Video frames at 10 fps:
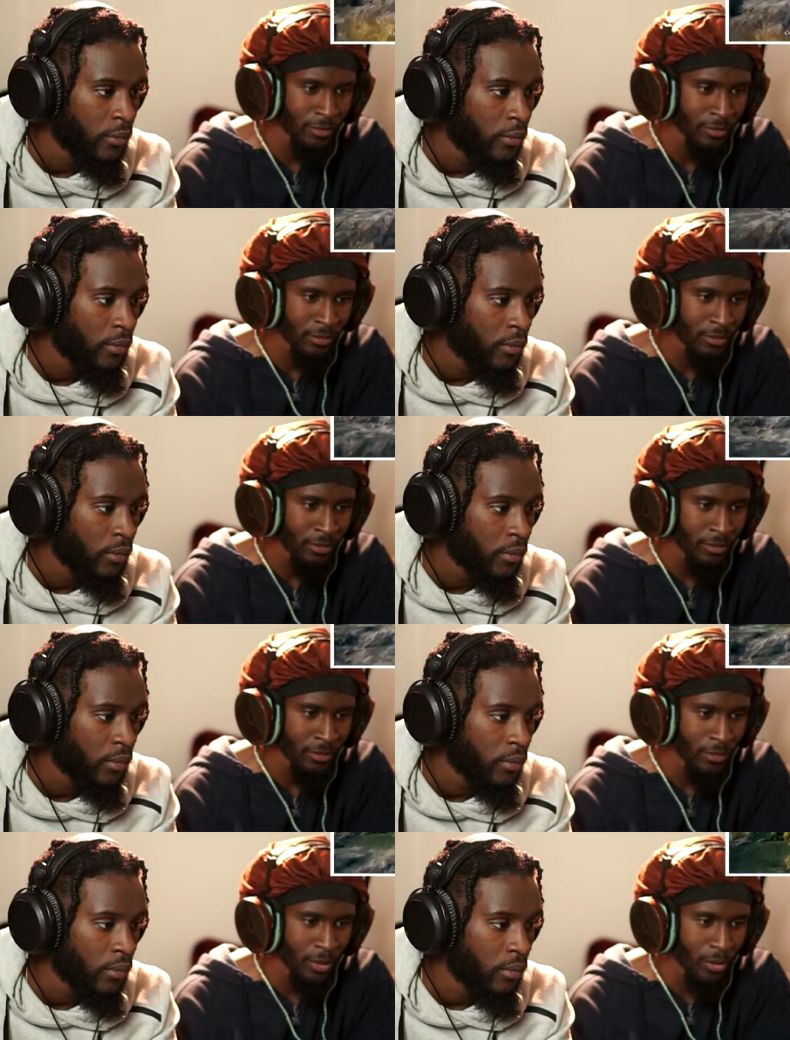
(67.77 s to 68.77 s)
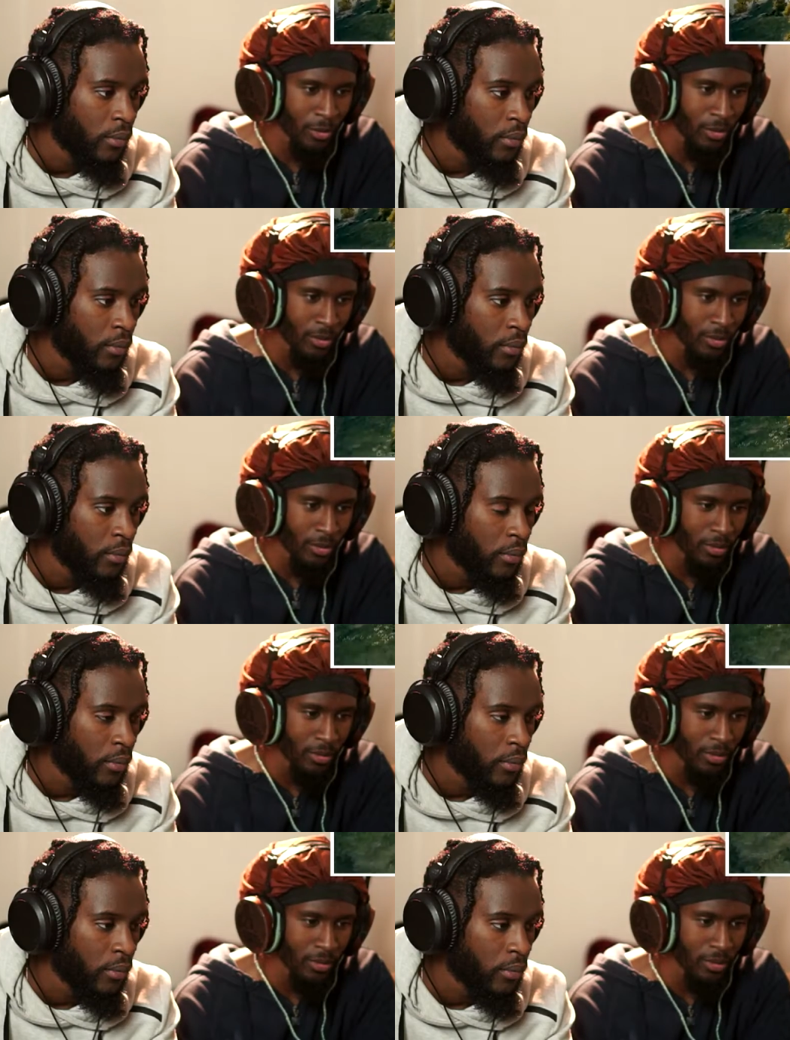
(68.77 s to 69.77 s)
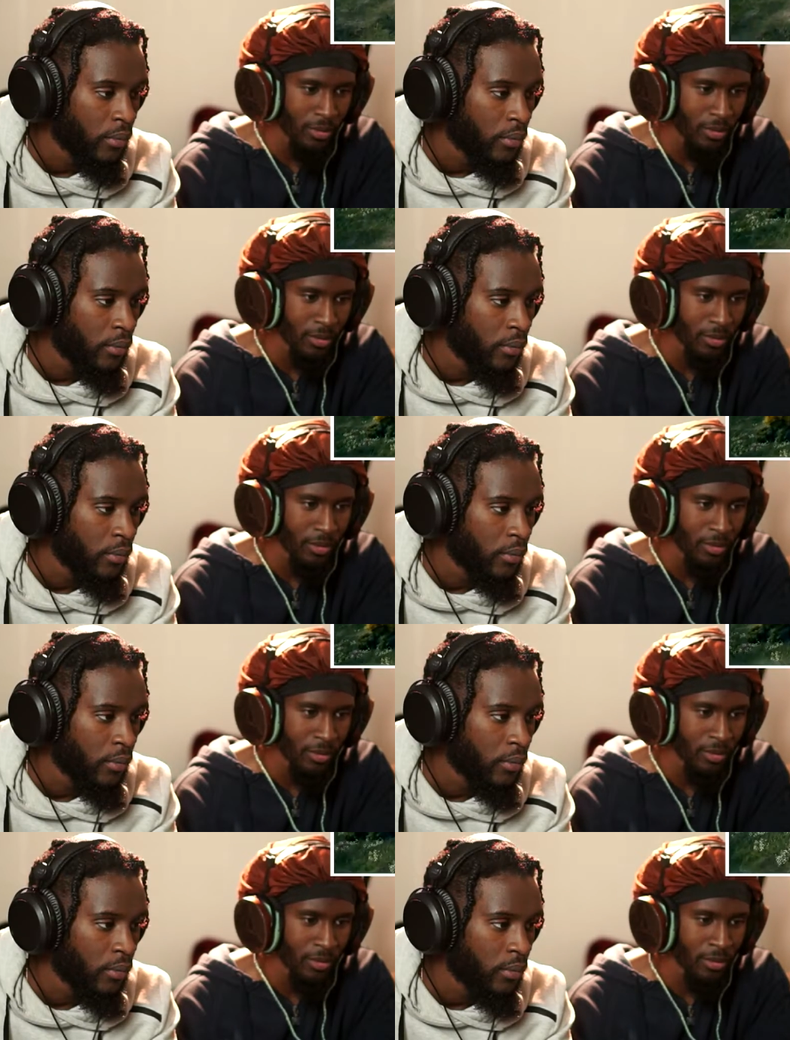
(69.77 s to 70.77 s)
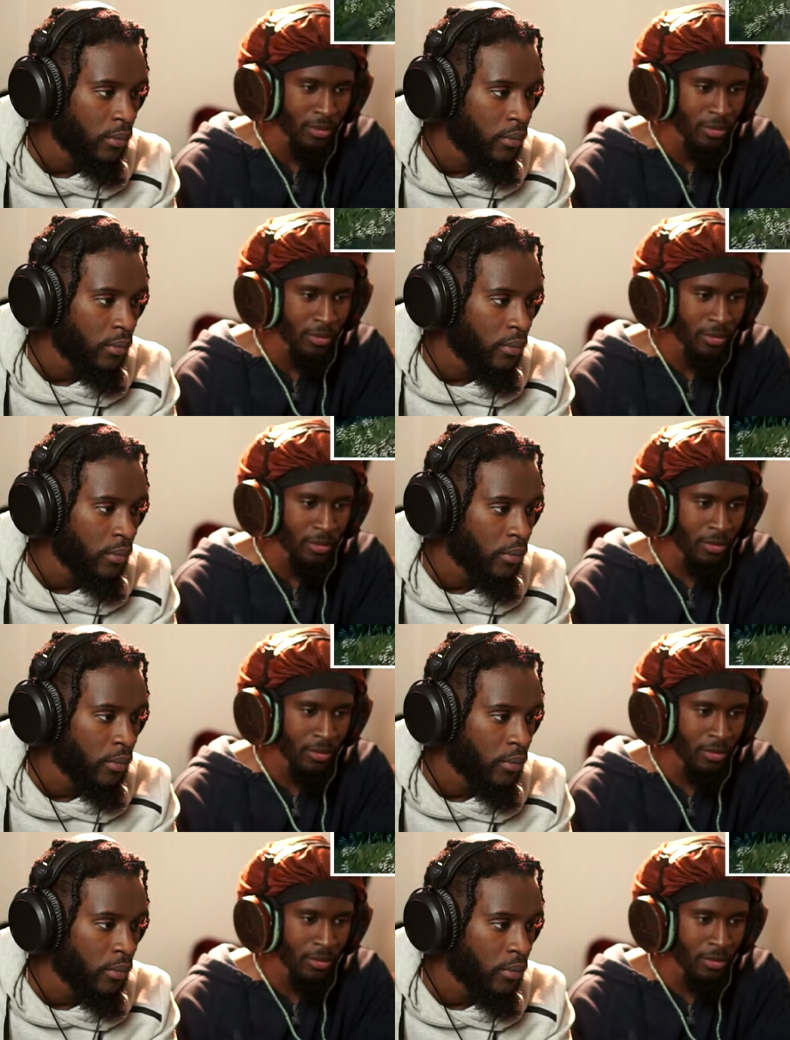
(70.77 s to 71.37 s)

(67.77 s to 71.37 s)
No one is speaking in this clip.